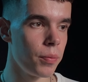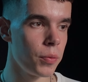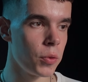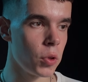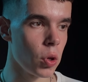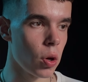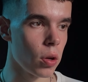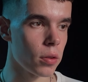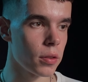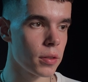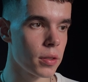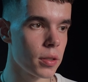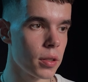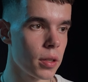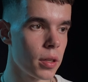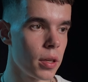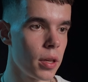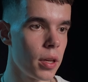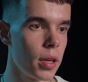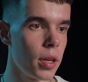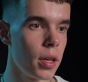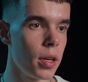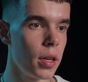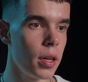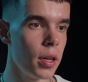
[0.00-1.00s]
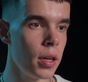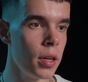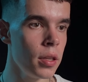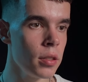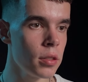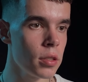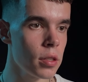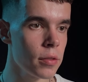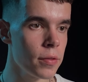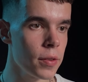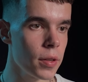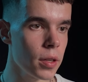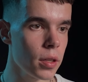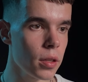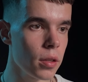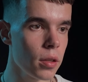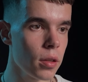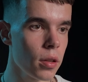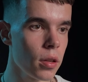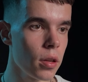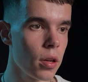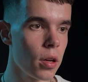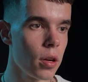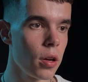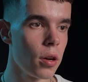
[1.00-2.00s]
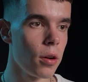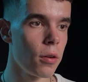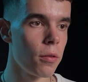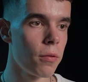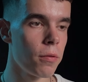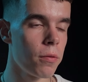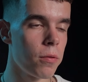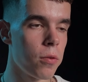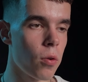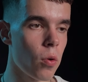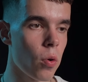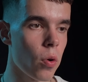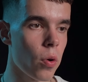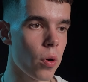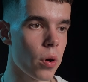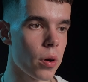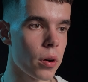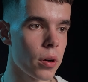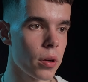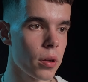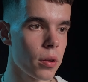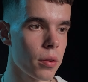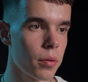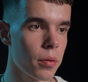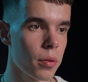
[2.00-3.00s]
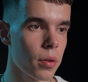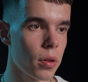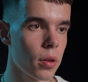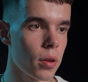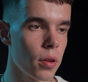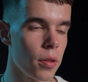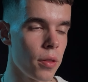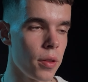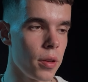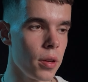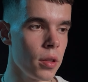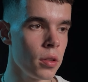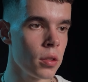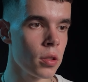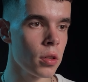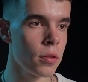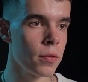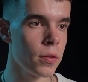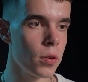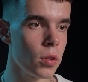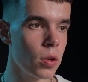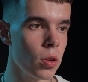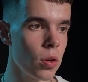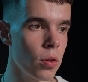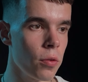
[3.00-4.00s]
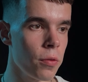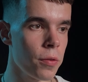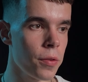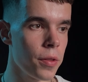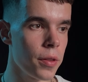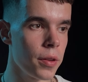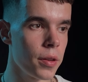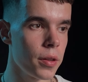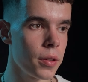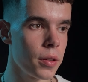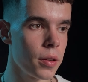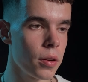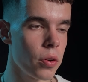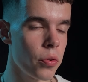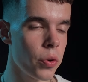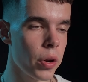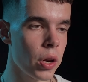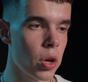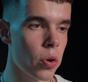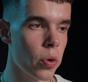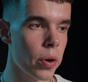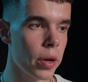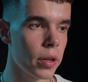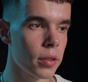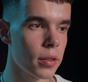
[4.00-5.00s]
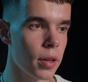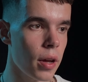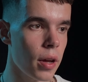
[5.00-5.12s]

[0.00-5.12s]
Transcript: dot interval for the interval of the recurring